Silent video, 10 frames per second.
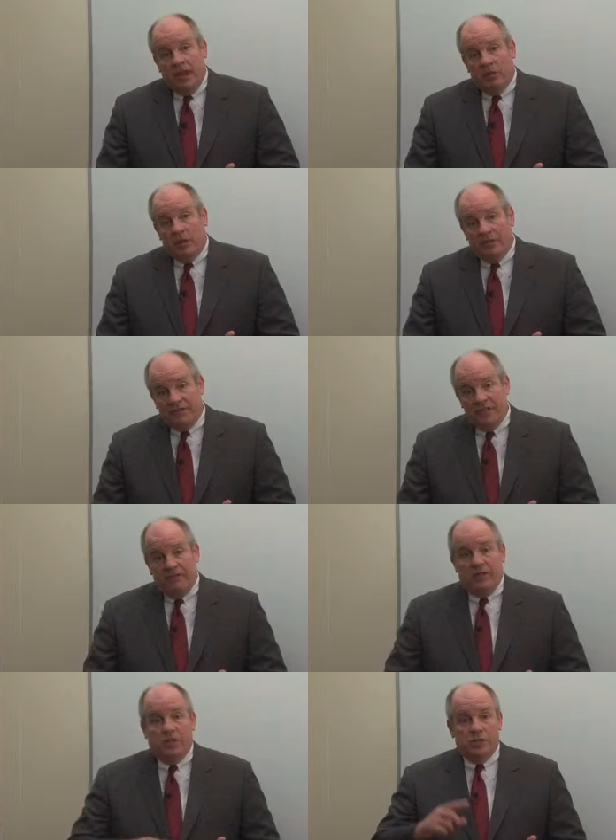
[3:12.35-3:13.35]
and we're going to have to
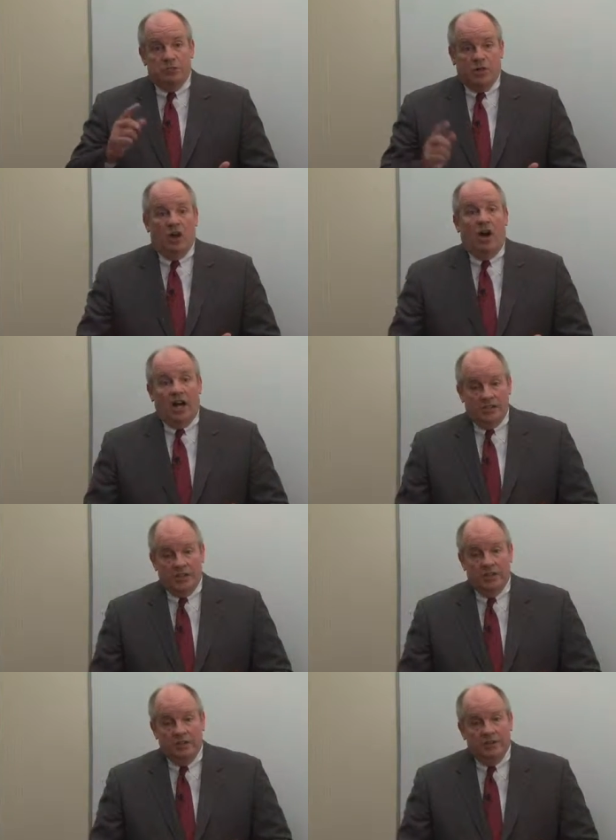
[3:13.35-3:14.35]
save the customer
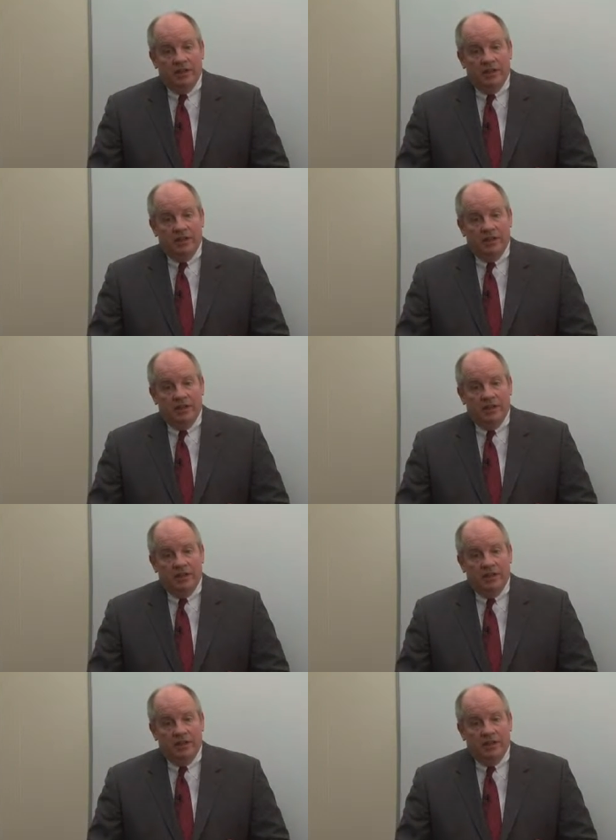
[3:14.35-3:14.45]
cost.